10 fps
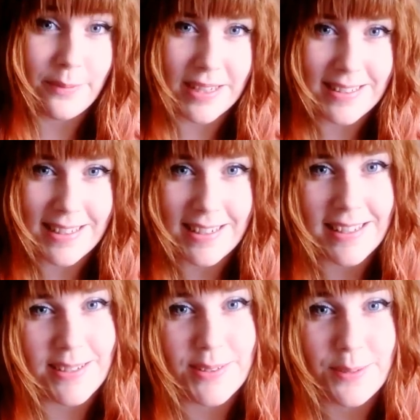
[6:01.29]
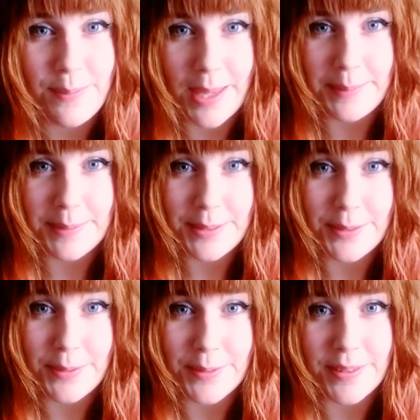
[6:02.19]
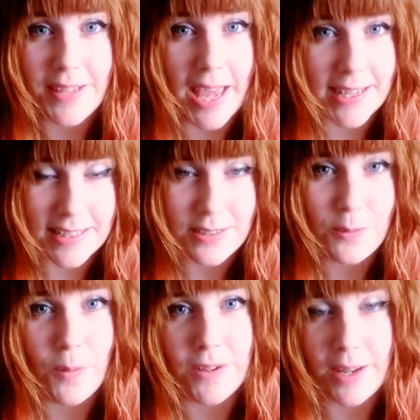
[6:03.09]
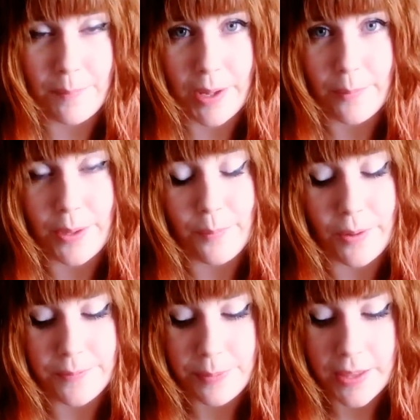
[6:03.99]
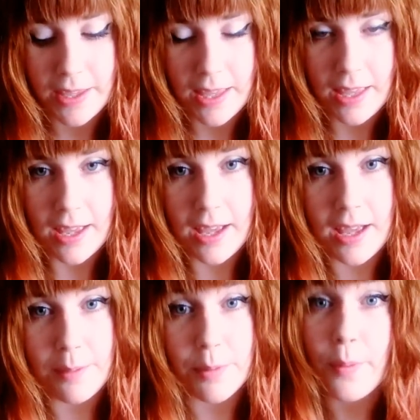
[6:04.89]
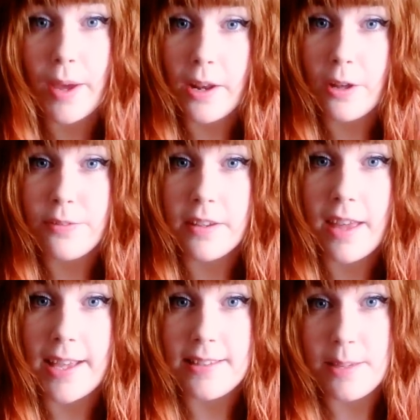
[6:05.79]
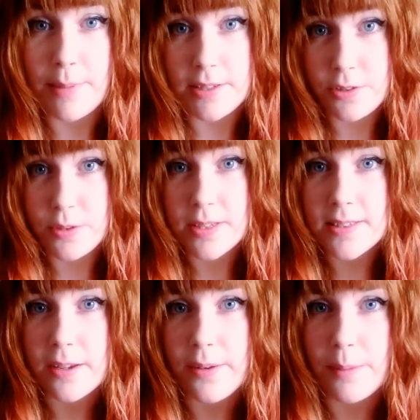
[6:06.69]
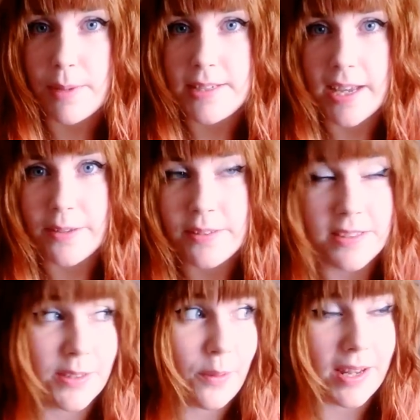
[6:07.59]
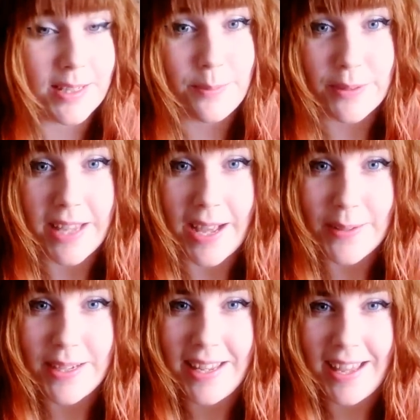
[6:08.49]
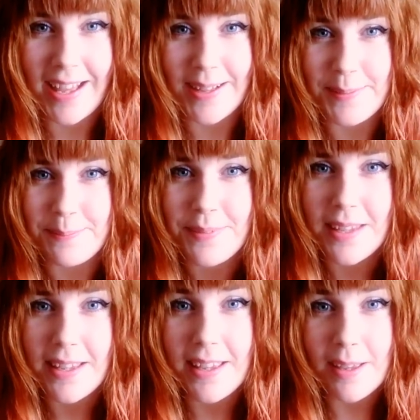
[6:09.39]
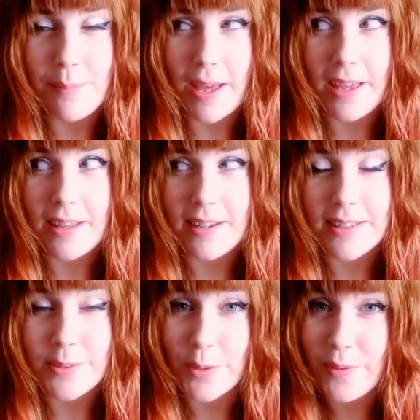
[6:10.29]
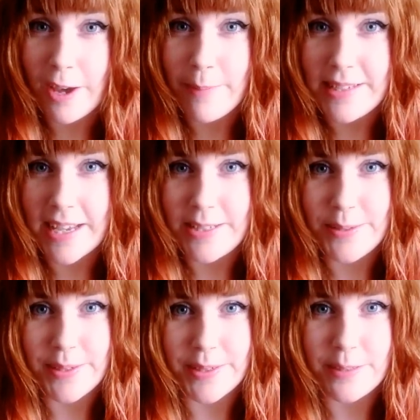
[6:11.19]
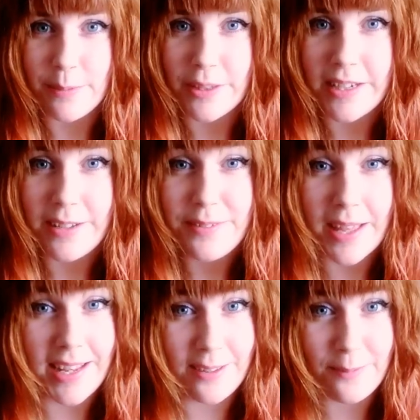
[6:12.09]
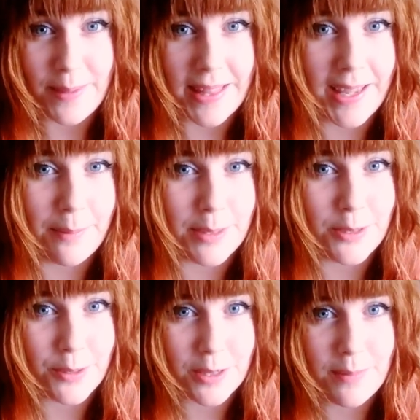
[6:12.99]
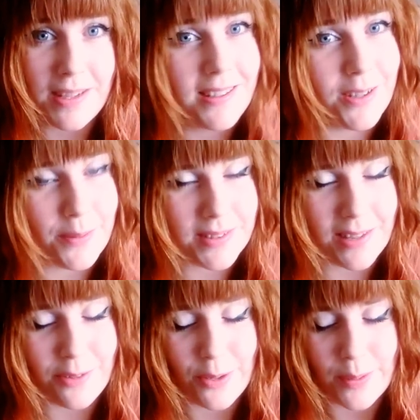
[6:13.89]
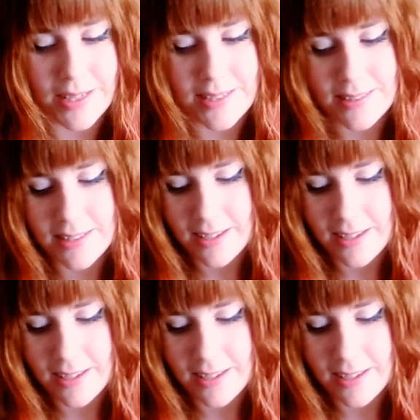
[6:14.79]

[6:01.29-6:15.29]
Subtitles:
reason, you should be able to act as you want and wear what you want. Quite often I see my students around my town. It's quite a small town. But so far my tattoos are small enough that even when they come up to talk to me, no one's ever noticed.